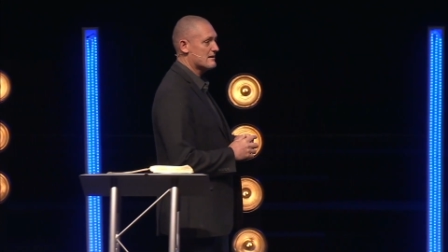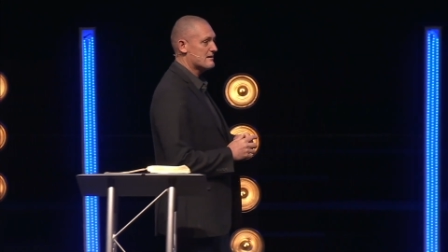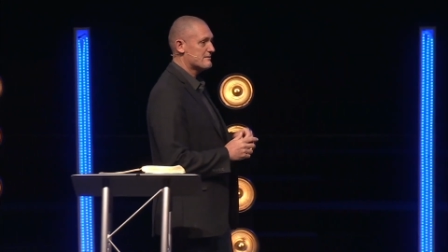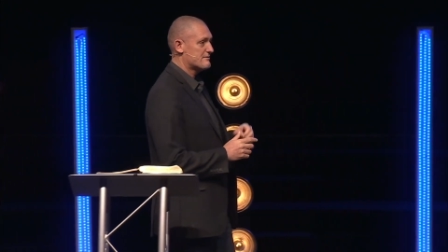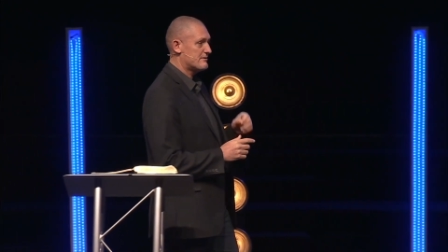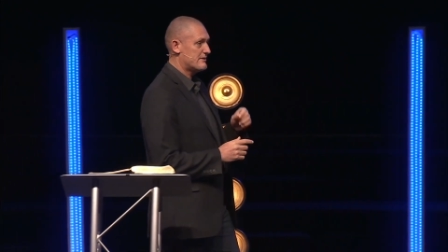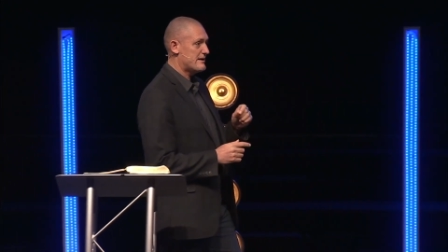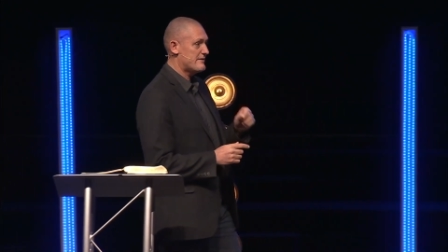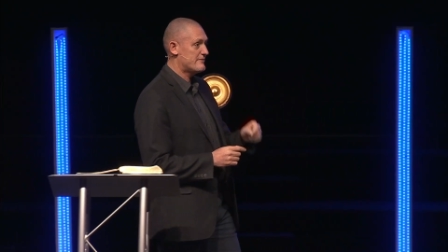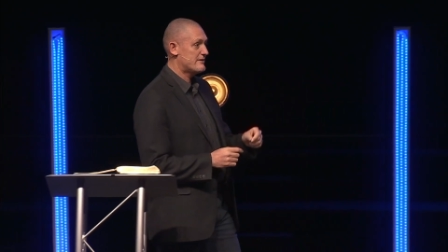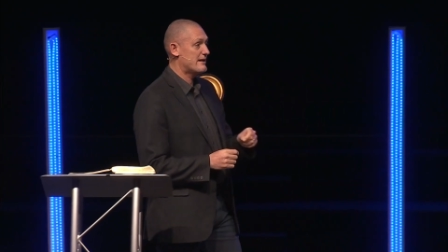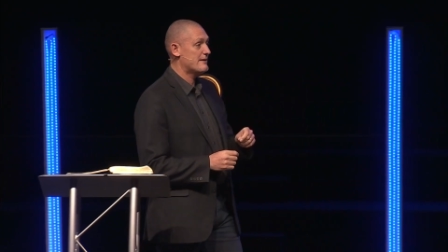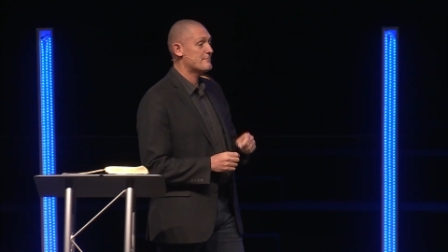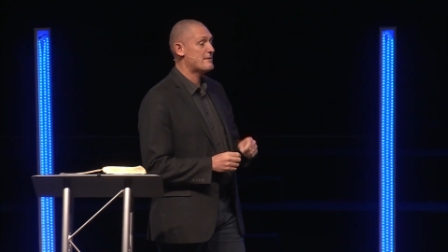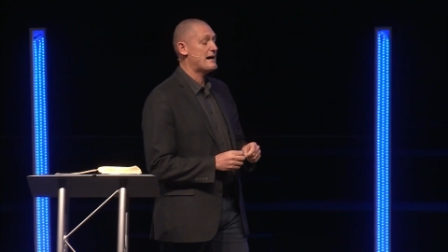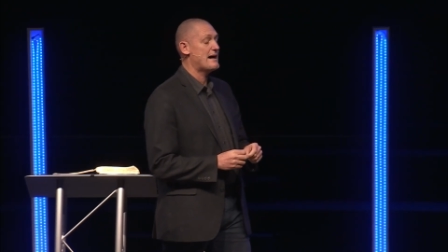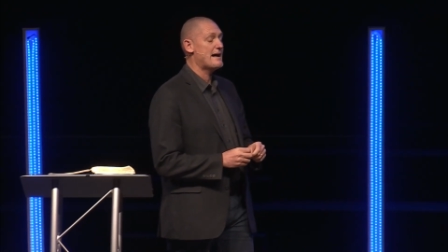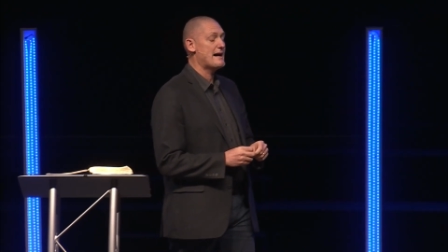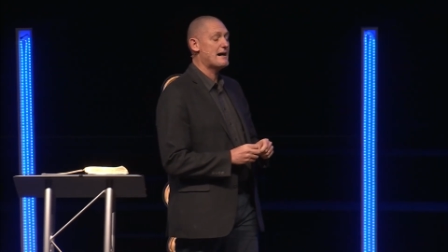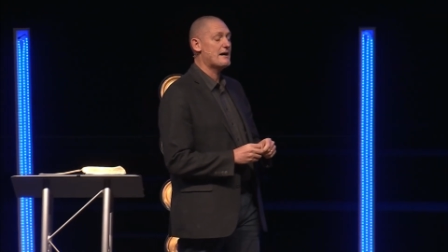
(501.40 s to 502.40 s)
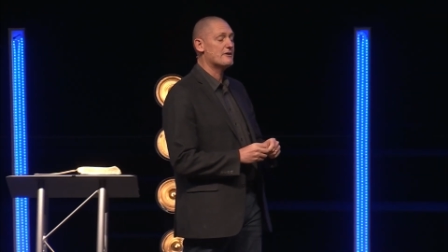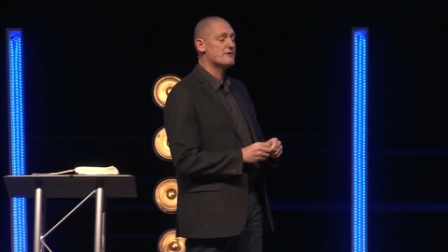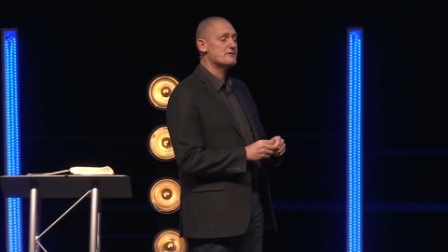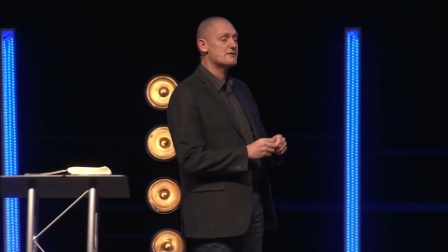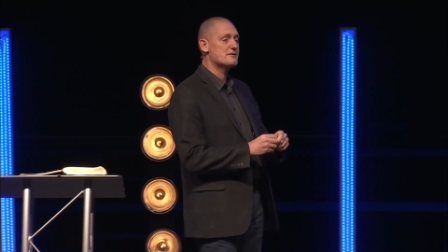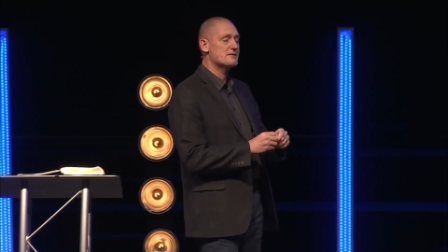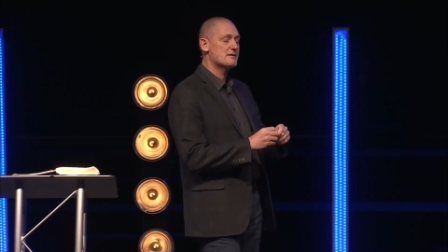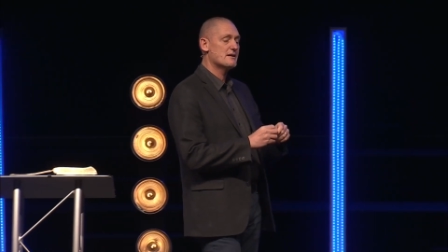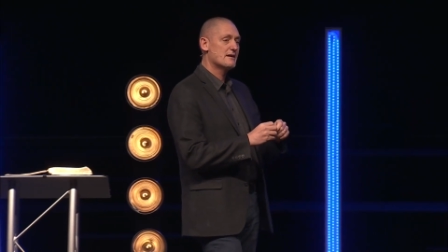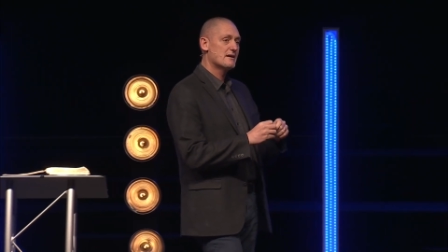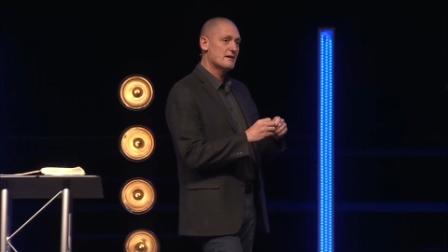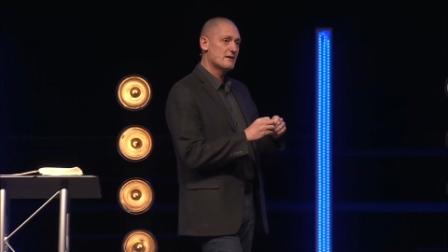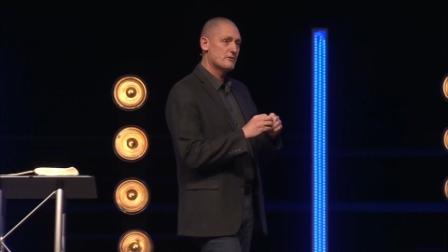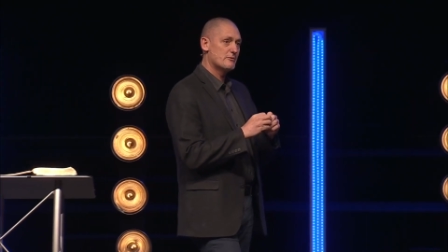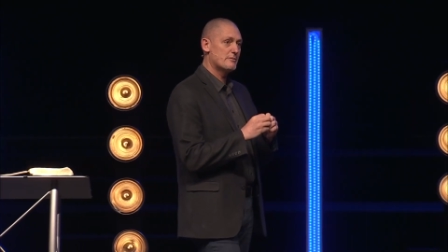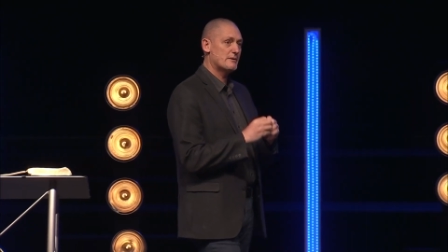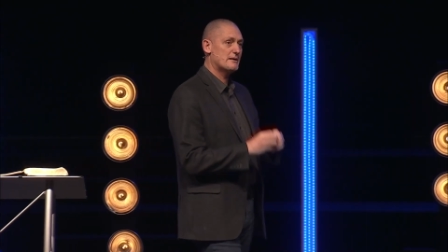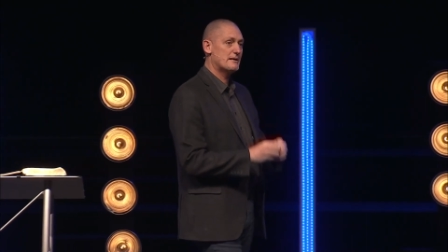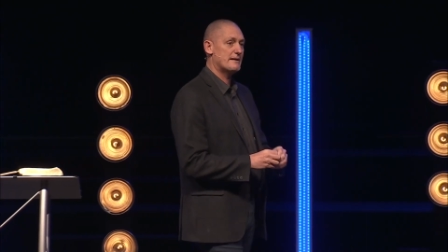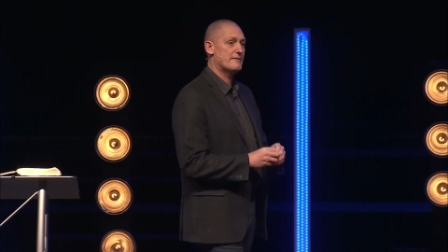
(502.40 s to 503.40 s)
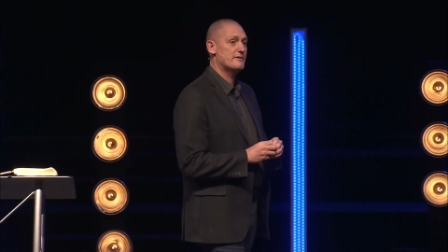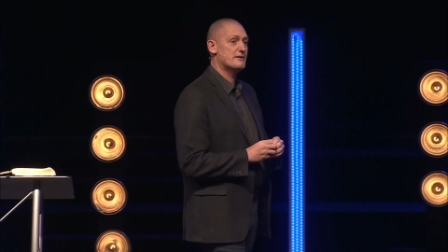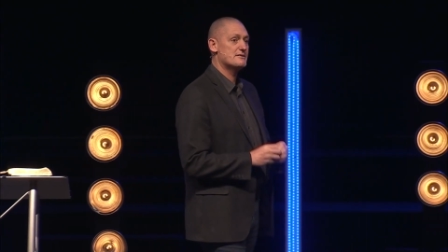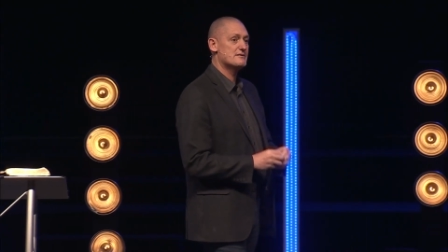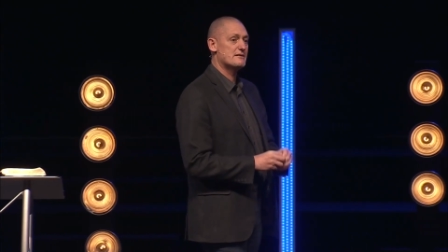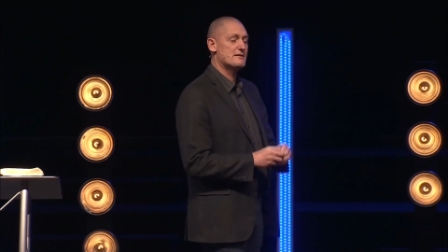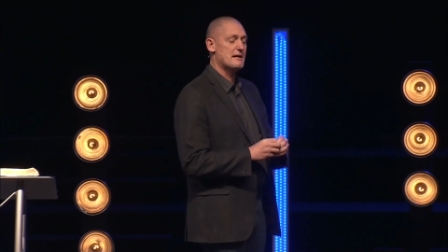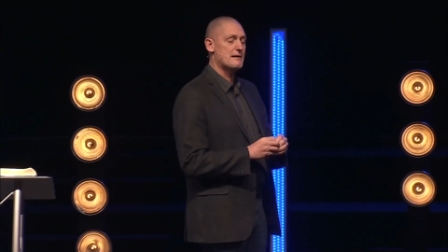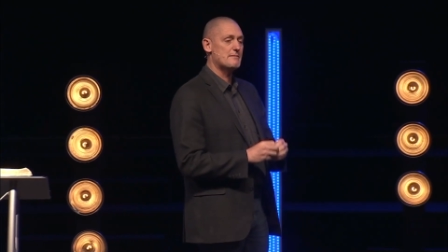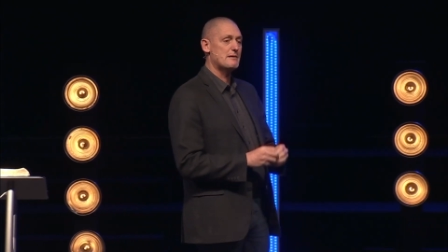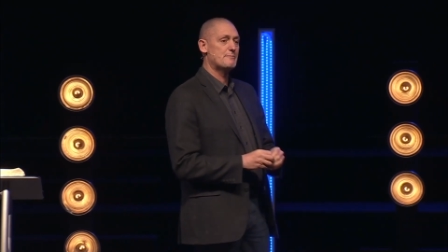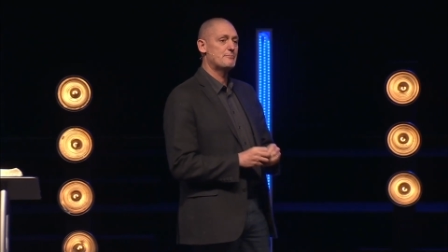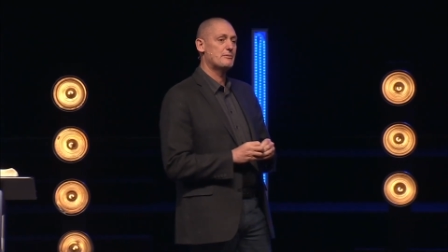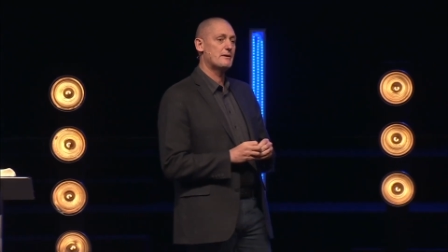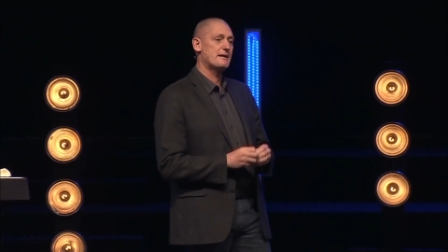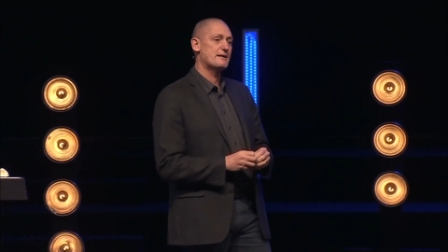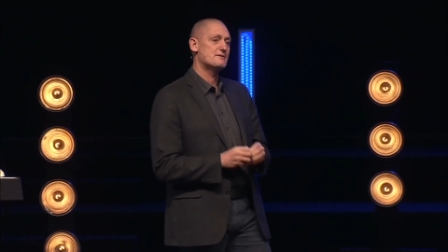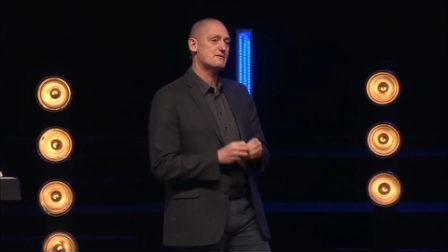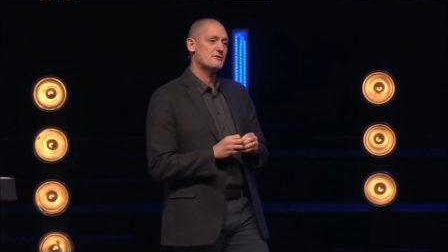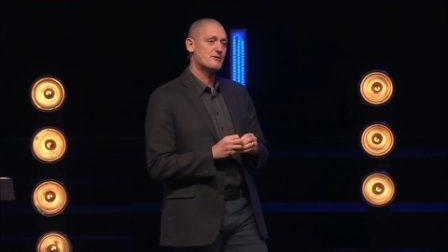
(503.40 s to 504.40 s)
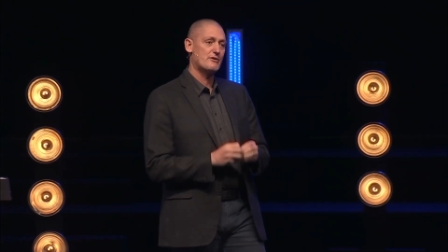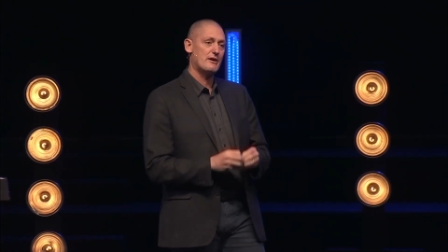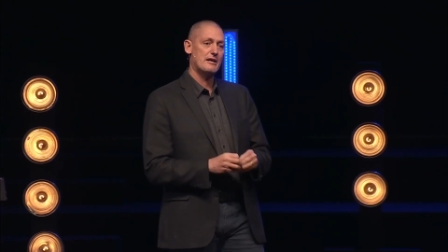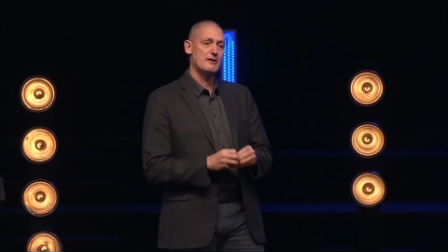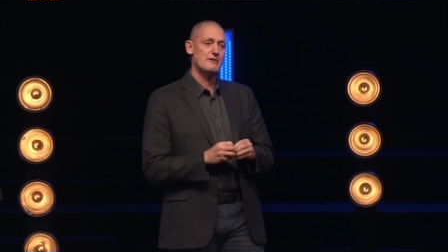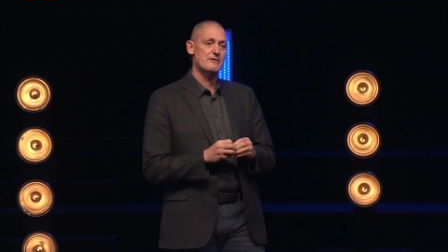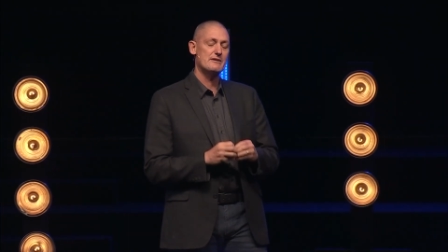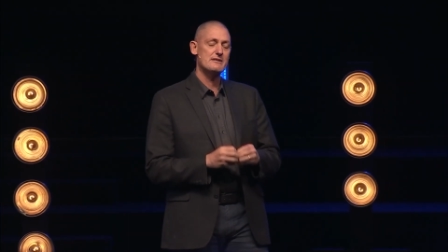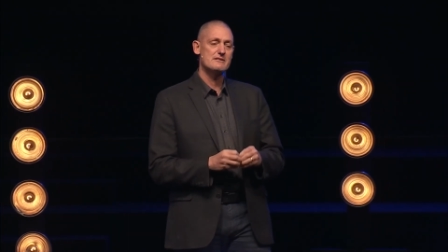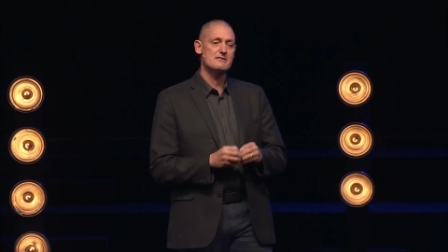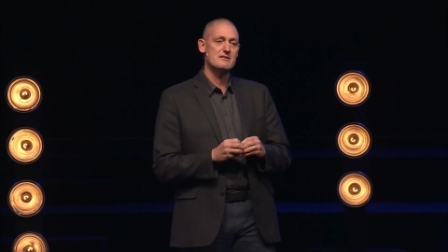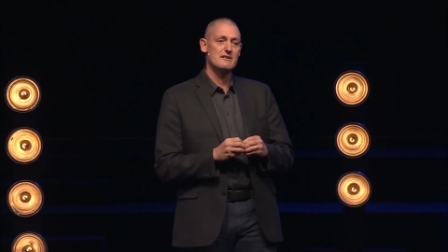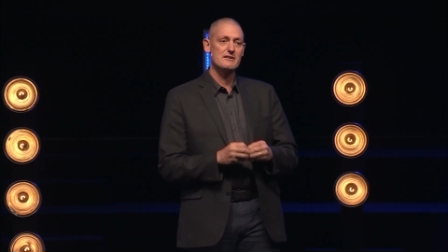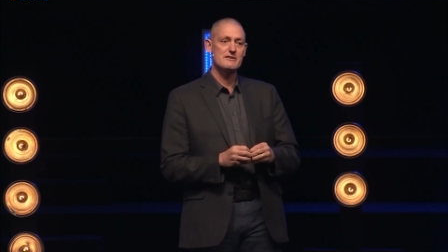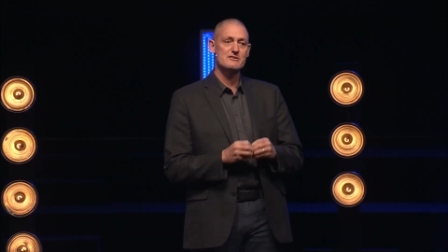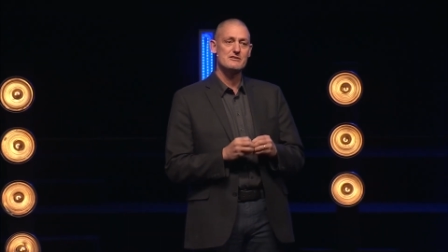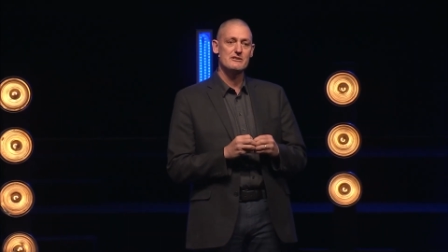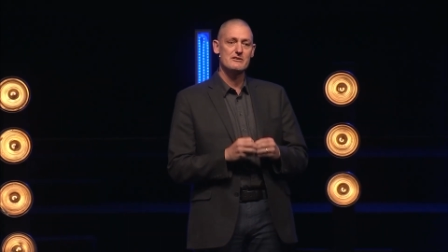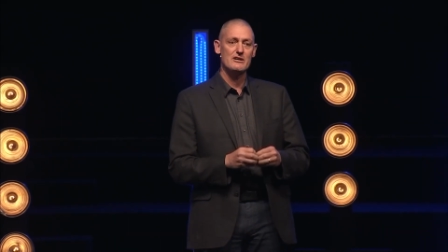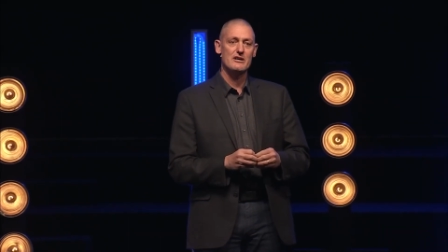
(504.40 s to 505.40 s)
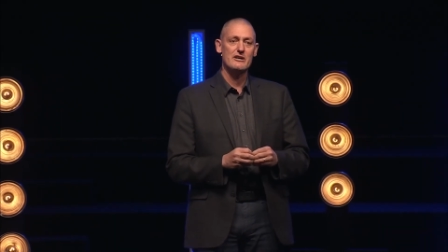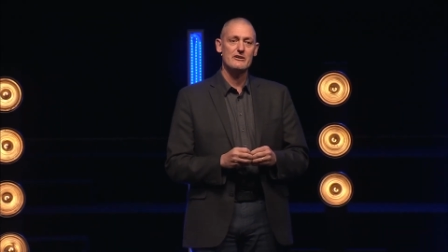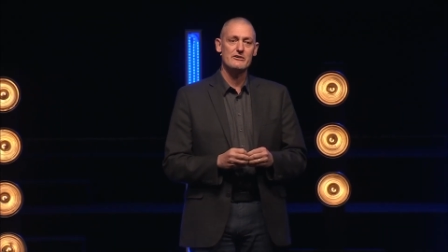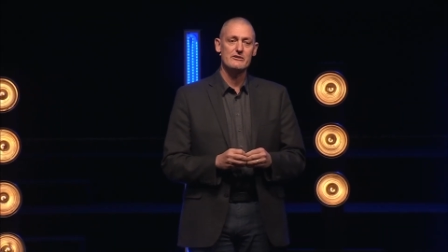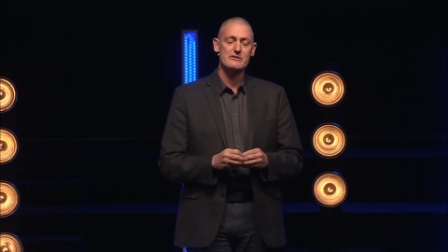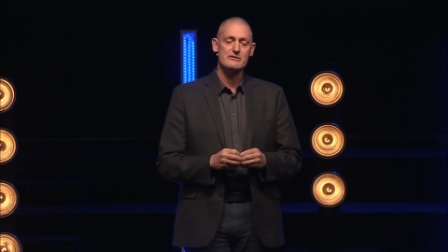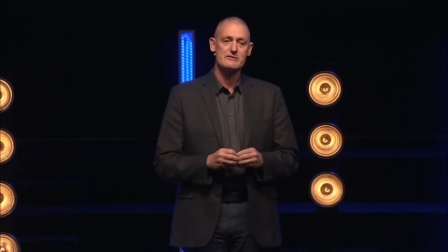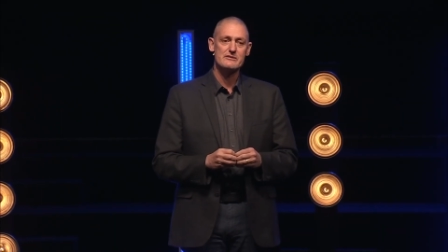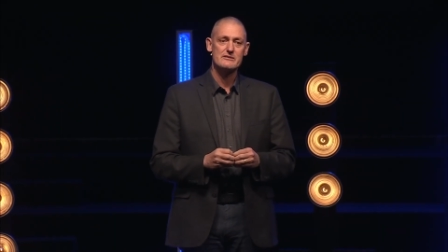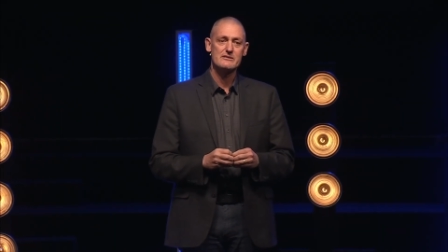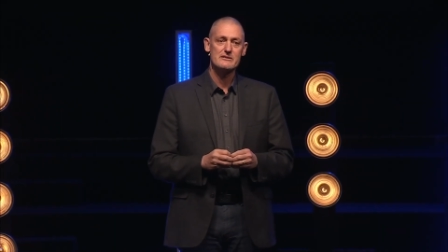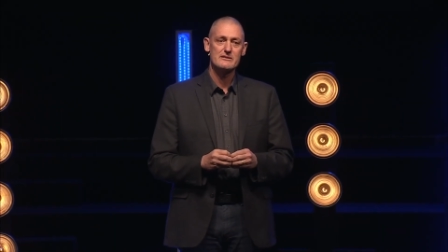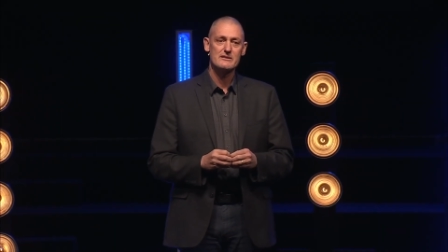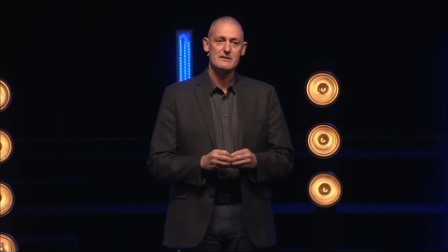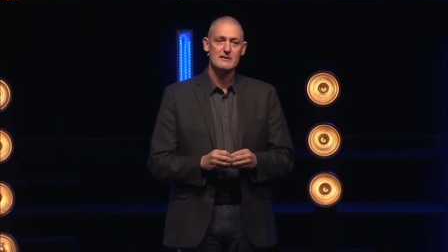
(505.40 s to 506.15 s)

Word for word: For even in my house will be given to them a place greater than sons and daughters